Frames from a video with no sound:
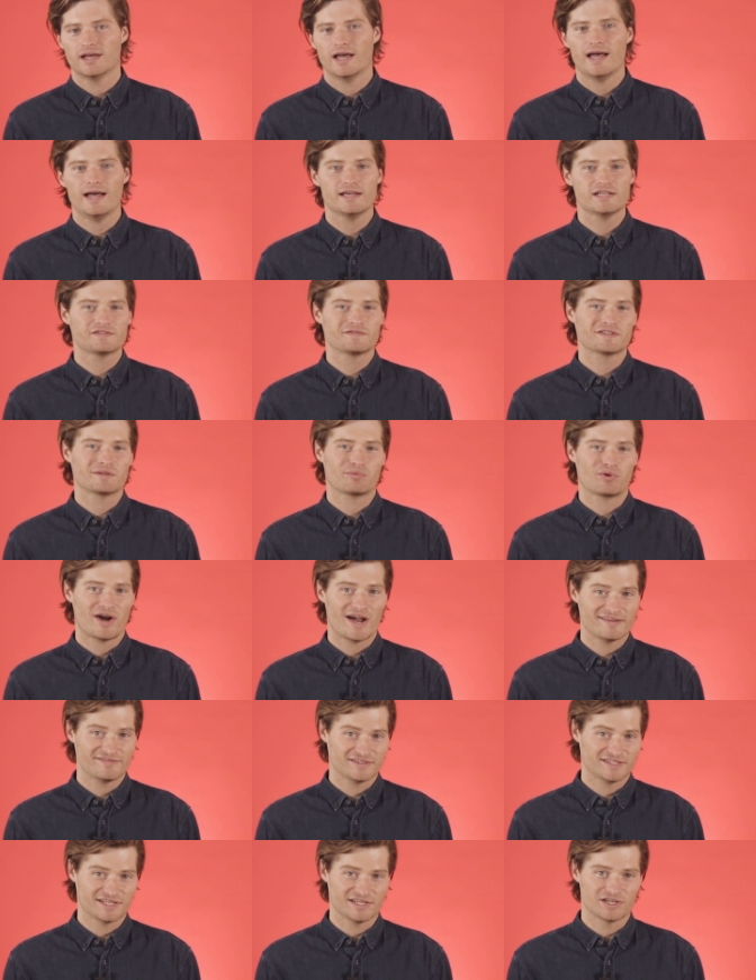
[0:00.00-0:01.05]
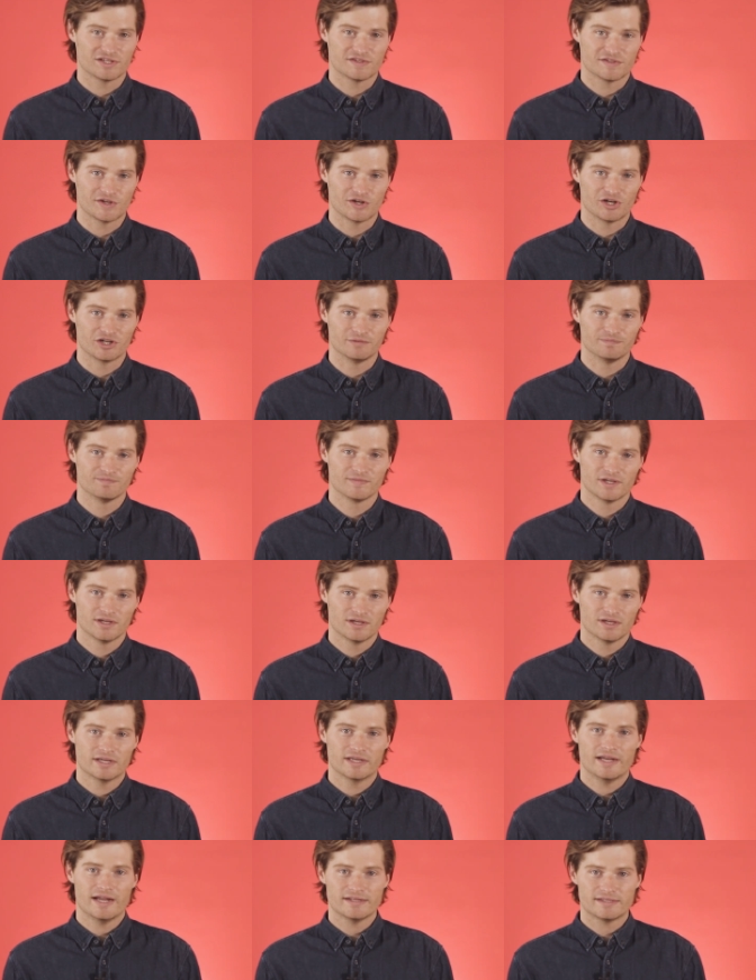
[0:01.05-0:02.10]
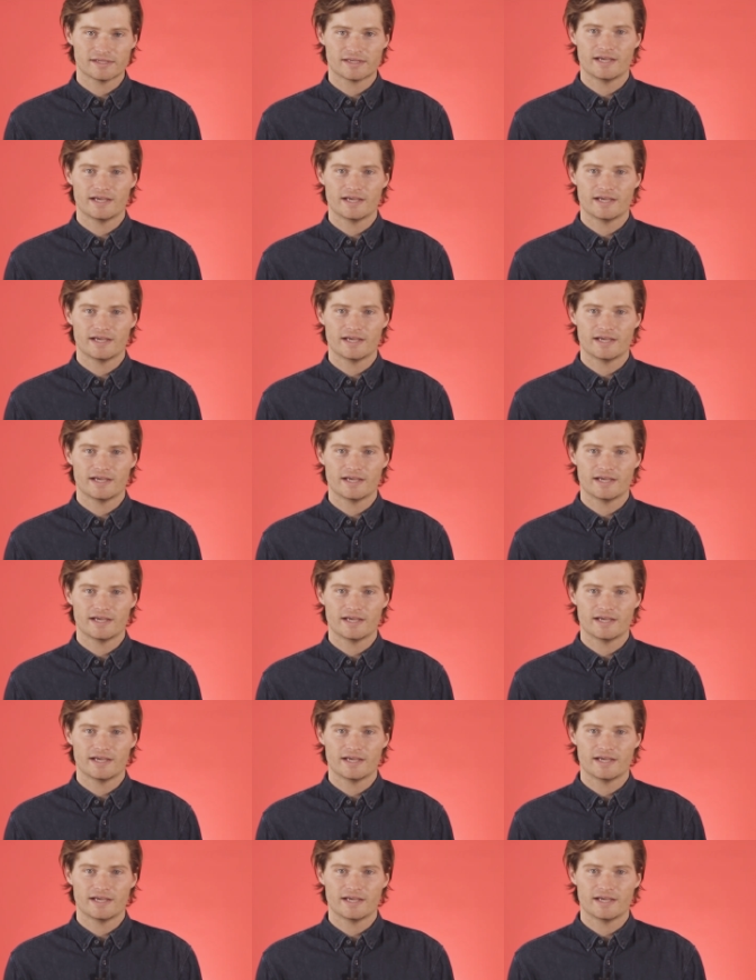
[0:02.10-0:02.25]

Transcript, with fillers: As for the privacy concern, it's